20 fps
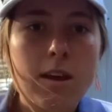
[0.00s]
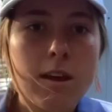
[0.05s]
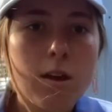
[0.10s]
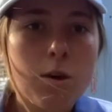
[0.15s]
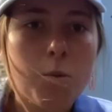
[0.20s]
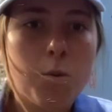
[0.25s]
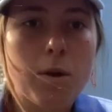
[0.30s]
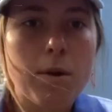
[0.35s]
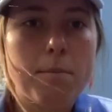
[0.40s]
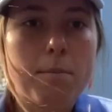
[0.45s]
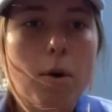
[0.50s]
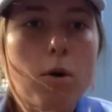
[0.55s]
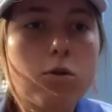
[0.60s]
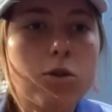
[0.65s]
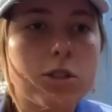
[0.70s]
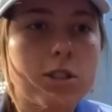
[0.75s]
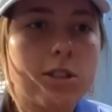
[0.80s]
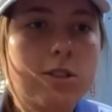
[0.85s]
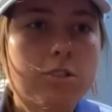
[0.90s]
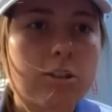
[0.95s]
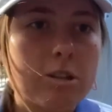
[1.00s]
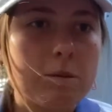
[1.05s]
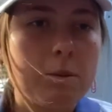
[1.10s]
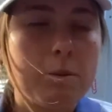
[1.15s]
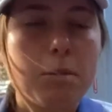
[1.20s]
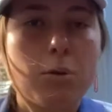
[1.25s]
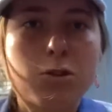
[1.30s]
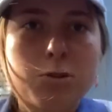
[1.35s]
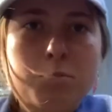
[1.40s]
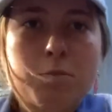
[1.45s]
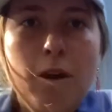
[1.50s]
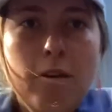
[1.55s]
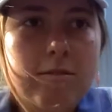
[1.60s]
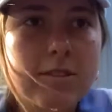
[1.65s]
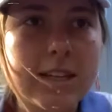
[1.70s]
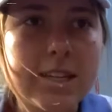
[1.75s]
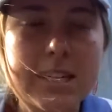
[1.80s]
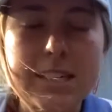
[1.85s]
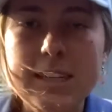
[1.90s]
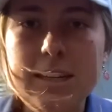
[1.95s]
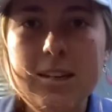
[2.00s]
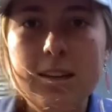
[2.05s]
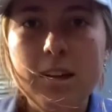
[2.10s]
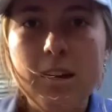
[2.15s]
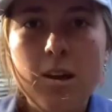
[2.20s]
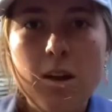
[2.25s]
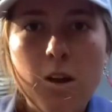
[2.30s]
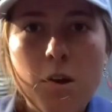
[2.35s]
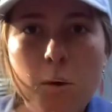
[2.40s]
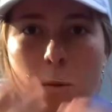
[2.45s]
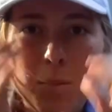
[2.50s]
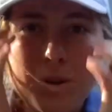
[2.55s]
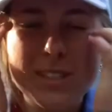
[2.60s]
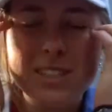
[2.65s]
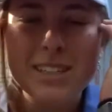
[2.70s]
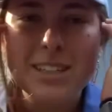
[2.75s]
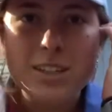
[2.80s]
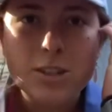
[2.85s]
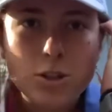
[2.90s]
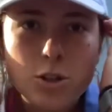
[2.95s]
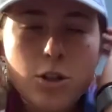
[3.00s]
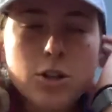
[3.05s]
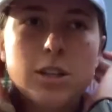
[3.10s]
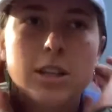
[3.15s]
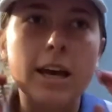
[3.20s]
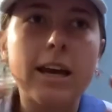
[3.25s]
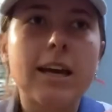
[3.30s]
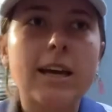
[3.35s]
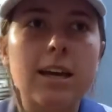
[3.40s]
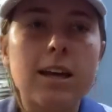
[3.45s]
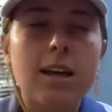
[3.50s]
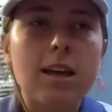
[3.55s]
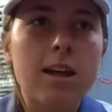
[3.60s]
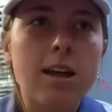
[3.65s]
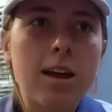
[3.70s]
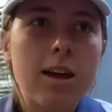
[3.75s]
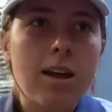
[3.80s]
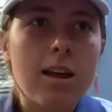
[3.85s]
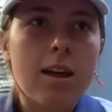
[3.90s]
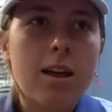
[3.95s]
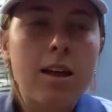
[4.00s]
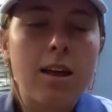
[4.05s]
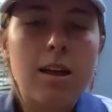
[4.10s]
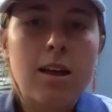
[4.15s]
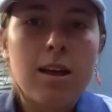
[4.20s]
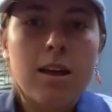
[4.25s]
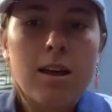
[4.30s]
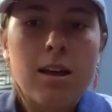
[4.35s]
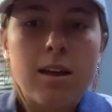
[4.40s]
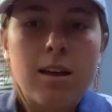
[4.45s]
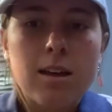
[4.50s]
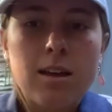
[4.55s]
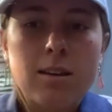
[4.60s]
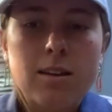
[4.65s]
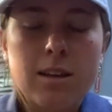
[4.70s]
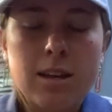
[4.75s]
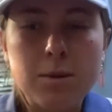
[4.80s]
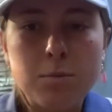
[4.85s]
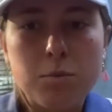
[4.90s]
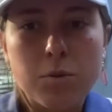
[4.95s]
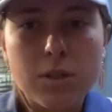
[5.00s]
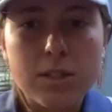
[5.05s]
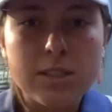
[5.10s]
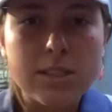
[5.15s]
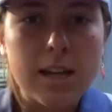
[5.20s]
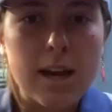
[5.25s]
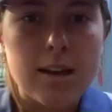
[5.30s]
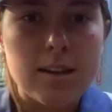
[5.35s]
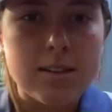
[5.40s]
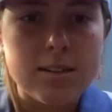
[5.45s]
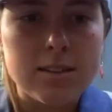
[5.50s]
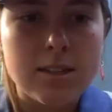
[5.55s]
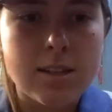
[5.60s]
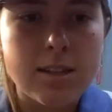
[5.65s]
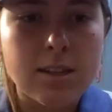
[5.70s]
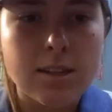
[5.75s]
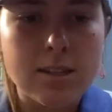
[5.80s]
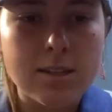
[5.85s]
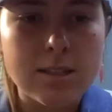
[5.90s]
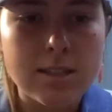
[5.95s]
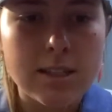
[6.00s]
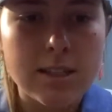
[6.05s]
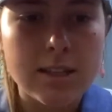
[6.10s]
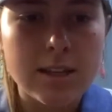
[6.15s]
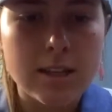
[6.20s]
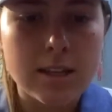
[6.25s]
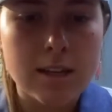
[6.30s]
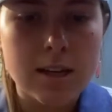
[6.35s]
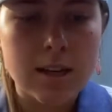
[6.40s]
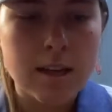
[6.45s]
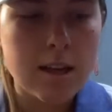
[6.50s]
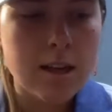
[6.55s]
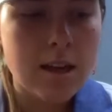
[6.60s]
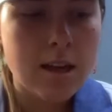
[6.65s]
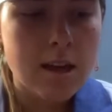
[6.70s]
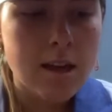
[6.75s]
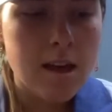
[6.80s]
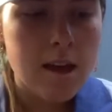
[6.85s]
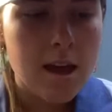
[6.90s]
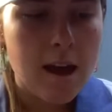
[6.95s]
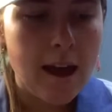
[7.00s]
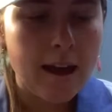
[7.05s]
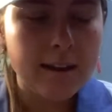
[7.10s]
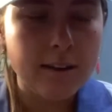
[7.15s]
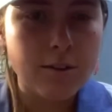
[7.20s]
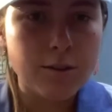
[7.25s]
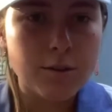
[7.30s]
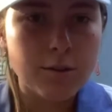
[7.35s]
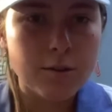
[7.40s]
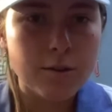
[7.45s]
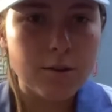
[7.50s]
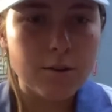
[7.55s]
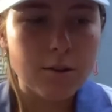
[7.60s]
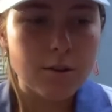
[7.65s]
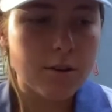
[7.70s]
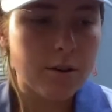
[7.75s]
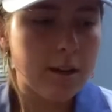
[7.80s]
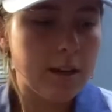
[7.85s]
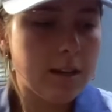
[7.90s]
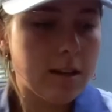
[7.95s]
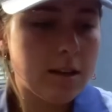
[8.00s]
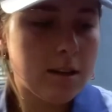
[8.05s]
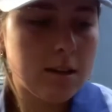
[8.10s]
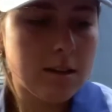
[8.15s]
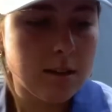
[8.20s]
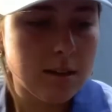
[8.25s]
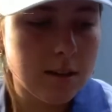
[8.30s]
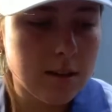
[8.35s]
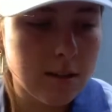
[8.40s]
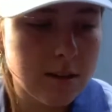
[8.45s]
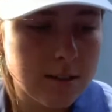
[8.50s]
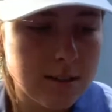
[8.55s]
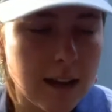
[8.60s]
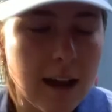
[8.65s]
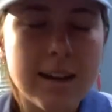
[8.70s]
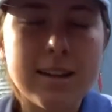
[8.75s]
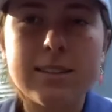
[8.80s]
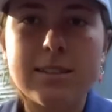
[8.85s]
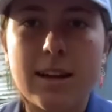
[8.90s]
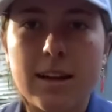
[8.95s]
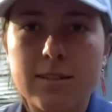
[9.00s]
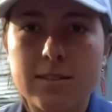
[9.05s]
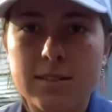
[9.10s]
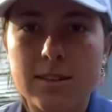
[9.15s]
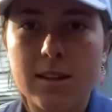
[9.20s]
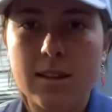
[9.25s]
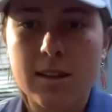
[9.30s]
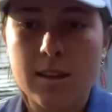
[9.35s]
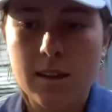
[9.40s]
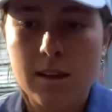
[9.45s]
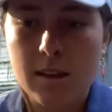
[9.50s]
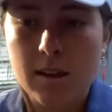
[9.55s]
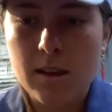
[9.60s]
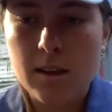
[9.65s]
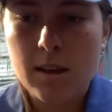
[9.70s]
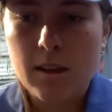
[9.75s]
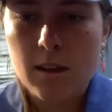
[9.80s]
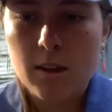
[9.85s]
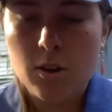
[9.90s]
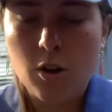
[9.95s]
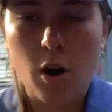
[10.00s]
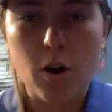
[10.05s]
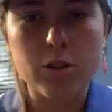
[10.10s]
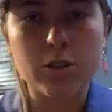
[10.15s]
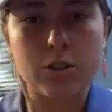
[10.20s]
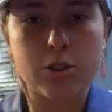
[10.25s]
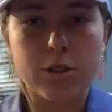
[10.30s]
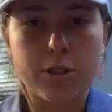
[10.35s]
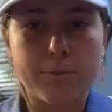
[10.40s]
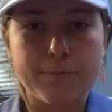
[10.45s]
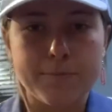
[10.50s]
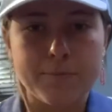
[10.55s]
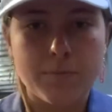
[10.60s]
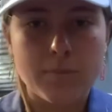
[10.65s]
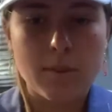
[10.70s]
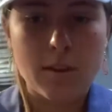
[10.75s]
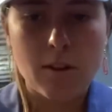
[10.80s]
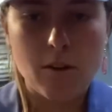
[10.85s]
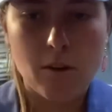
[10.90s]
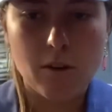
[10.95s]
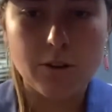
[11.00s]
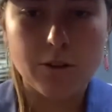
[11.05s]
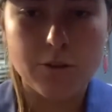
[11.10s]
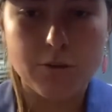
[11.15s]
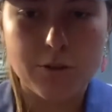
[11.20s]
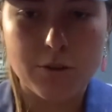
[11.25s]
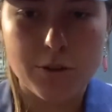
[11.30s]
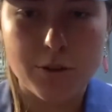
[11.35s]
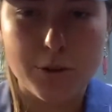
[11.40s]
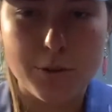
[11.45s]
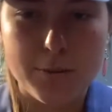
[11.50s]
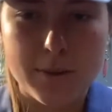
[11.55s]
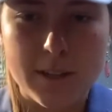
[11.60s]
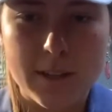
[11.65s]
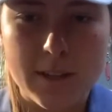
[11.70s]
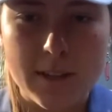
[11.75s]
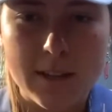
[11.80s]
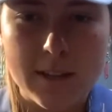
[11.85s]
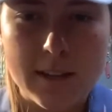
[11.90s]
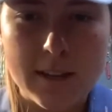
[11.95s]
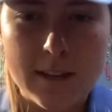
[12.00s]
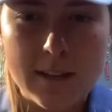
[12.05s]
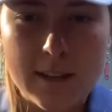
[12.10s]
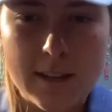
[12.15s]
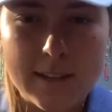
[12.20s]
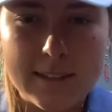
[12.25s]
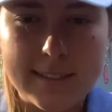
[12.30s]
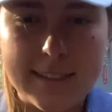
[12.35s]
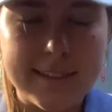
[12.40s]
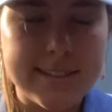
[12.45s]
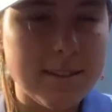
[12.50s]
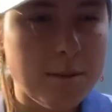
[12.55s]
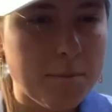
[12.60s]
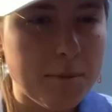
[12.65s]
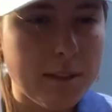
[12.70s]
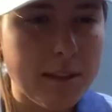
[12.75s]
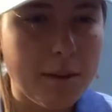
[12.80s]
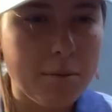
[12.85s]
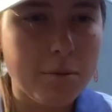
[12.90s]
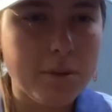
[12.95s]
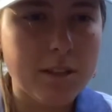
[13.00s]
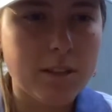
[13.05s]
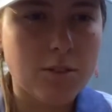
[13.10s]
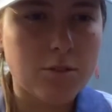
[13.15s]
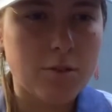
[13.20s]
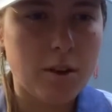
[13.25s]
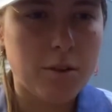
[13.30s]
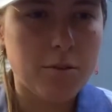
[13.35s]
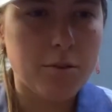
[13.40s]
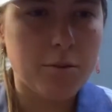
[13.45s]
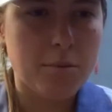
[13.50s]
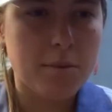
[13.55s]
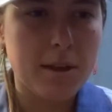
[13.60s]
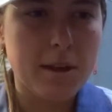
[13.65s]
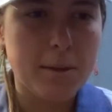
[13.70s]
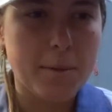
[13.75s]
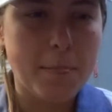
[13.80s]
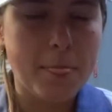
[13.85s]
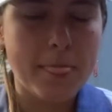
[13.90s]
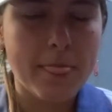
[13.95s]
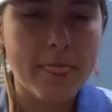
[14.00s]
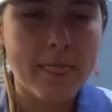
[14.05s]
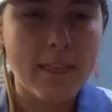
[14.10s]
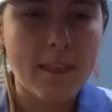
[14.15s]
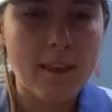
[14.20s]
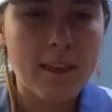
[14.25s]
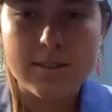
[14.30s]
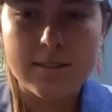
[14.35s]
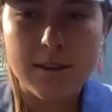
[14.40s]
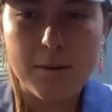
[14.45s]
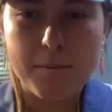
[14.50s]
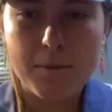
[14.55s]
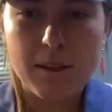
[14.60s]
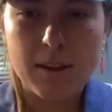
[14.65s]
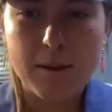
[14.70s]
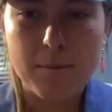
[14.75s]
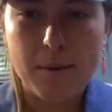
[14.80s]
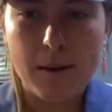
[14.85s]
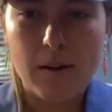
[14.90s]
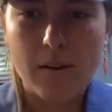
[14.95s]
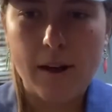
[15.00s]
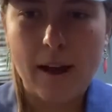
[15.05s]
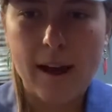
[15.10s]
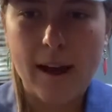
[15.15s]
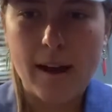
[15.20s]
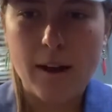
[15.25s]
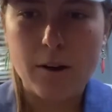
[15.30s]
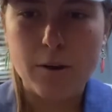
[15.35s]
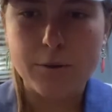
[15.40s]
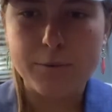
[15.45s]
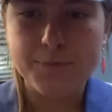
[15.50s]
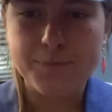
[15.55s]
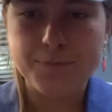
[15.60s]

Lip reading: what emotions are gonna be most prevalent in it? What is it gonna look like? King Princess did in a Tiny Desk concert on YouTube, said something that really struck with me. Something about how